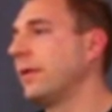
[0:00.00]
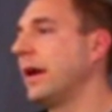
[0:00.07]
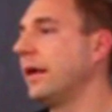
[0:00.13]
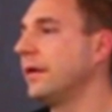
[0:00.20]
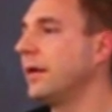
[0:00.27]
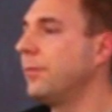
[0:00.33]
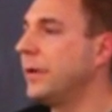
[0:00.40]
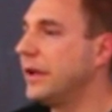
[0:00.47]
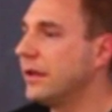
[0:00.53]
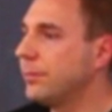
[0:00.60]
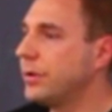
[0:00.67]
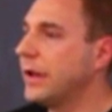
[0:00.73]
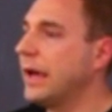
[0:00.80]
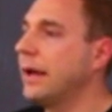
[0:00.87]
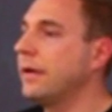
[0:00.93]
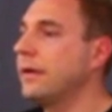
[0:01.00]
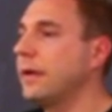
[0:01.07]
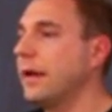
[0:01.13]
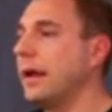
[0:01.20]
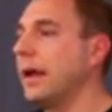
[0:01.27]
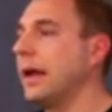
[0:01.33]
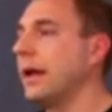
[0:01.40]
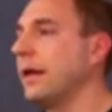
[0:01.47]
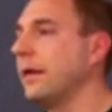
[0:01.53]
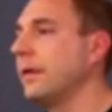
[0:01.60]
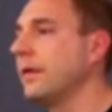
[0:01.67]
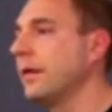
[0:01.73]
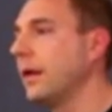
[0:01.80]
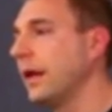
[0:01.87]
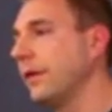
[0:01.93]
around a media plan,
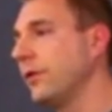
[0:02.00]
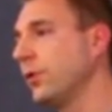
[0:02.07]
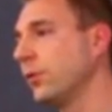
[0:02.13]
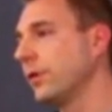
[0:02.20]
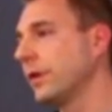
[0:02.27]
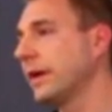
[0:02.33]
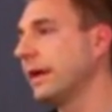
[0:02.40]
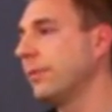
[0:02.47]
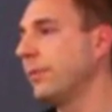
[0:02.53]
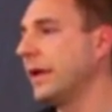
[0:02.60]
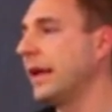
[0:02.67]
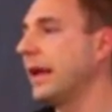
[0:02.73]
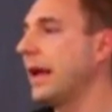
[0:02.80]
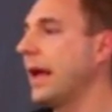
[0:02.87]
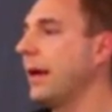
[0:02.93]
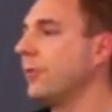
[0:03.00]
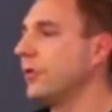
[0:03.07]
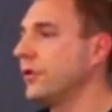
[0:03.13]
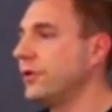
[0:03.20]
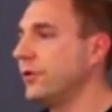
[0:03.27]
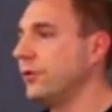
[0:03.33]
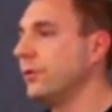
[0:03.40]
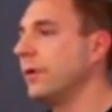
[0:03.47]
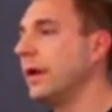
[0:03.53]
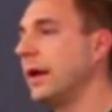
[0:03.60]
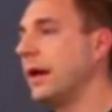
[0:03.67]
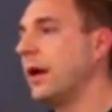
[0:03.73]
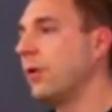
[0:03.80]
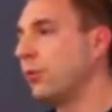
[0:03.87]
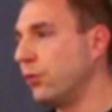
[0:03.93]
and if you were able to
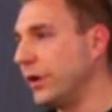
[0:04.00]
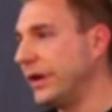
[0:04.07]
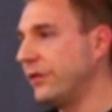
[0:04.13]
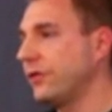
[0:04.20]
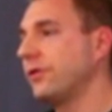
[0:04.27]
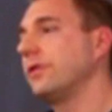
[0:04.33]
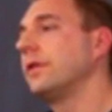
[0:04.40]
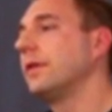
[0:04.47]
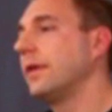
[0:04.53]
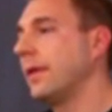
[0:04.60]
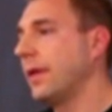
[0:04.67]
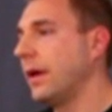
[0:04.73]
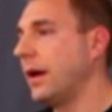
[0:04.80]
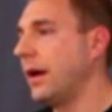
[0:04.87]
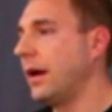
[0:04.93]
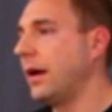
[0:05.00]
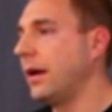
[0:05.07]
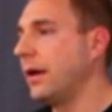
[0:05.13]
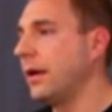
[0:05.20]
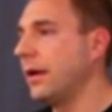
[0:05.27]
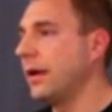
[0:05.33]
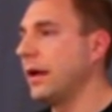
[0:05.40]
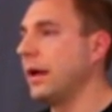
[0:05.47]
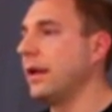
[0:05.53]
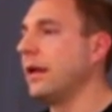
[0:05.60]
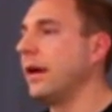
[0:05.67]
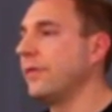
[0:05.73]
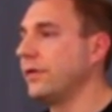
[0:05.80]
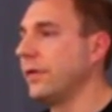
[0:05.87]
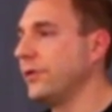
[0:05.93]
reach
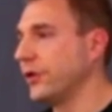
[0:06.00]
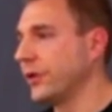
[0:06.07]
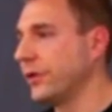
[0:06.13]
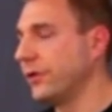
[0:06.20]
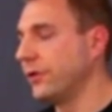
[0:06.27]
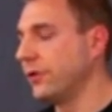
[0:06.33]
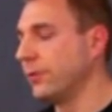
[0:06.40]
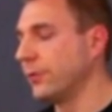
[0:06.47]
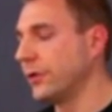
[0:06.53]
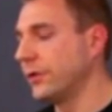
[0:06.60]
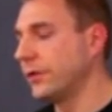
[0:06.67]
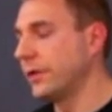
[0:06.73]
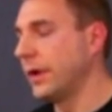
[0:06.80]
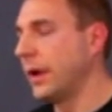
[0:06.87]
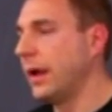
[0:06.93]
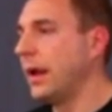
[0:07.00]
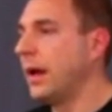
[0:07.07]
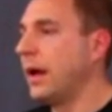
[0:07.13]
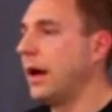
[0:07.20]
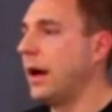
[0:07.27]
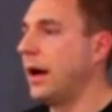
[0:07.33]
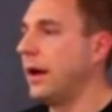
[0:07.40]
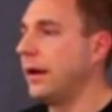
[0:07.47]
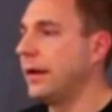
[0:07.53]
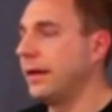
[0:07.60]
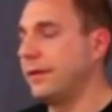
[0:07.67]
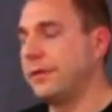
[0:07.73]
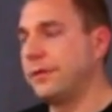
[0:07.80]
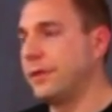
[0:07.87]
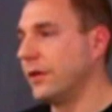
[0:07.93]
enough of your consumers,
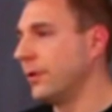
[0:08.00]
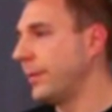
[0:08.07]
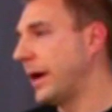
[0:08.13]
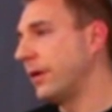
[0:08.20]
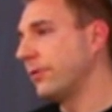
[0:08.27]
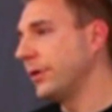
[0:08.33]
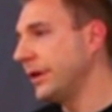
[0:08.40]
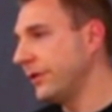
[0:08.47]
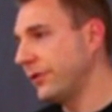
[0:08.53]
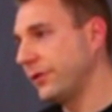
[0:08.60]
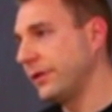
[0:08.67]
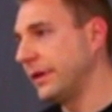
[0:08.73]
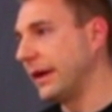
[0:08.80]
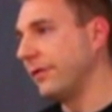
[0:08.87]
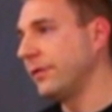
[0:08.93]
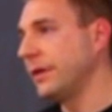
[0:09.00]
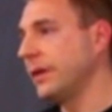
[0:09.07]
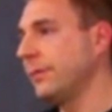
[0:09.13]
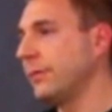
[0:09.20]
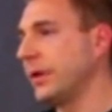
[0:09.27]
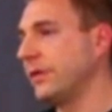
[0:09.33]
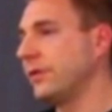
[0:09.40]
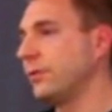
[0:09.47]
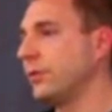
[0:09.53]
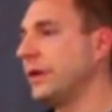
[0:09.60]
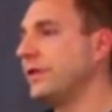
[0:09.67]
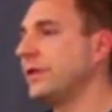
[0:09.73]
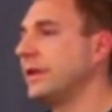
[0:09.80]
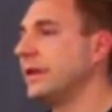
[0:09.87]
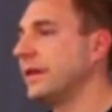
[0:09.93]
it's still about reach, definitely, but it's
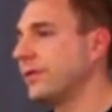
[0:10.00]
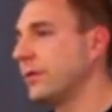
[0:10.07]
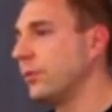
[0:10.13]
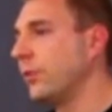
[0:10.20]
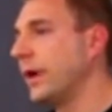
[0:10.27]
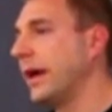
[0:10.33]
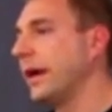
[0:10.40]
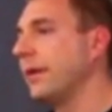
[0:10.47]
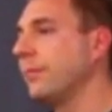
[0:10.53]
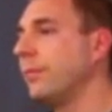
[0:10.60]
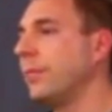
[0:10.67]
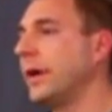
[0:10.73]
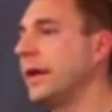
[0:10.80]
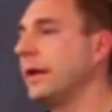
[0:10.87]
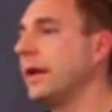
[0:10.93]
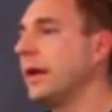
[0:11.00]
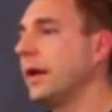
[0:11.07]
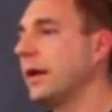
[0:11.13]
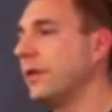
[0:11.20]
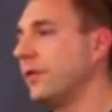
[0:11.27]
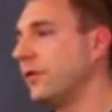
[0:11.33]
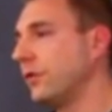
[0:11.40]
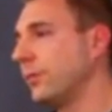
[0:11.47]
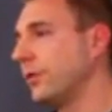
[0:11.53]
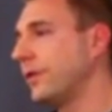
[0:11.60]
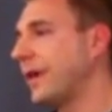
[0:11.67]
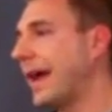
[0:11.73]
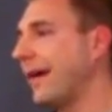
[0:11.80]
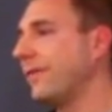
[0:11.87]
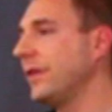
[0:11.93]
reach in a different way. But
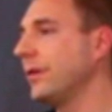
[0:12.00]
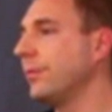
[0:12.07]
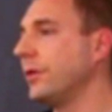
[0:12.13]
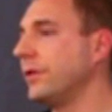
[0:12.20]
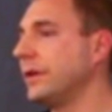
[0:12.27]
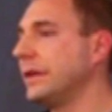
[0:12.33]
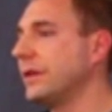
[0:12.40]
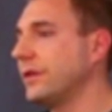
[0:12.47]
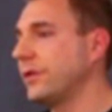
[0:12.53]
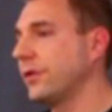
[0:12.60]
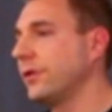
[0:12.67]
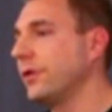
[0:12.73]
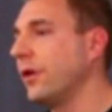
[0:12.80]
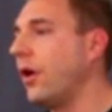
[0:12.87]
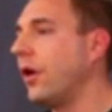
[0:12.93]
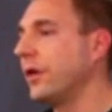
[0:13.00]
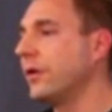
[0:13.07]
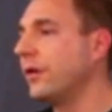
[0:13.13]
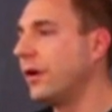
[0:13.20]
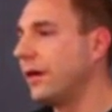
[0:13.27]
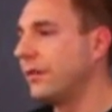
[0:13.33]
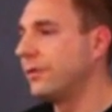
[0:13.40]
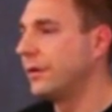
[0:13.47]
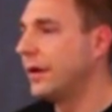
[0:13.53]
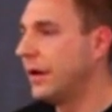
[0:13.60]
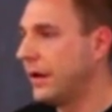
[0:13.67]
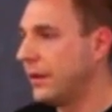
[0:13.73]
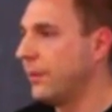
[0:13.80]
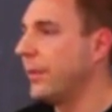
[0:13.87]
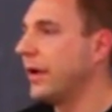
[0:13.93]
consumers have the ability to turn on and off
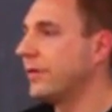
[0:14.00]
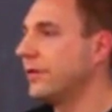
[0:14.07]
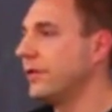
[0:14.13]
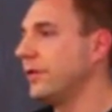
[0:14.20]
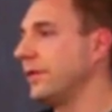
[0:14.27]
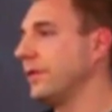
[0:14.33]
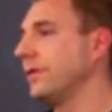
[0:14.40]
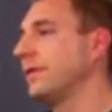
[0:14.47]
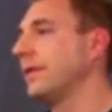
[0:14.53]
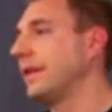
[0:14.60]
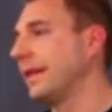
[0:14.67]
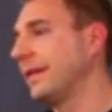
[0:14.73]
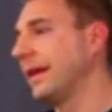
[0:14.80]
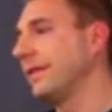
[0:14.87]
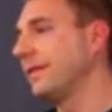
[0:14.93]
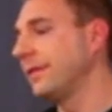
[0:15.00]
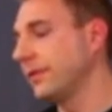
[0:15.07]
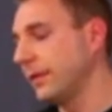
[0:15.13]
the messages that they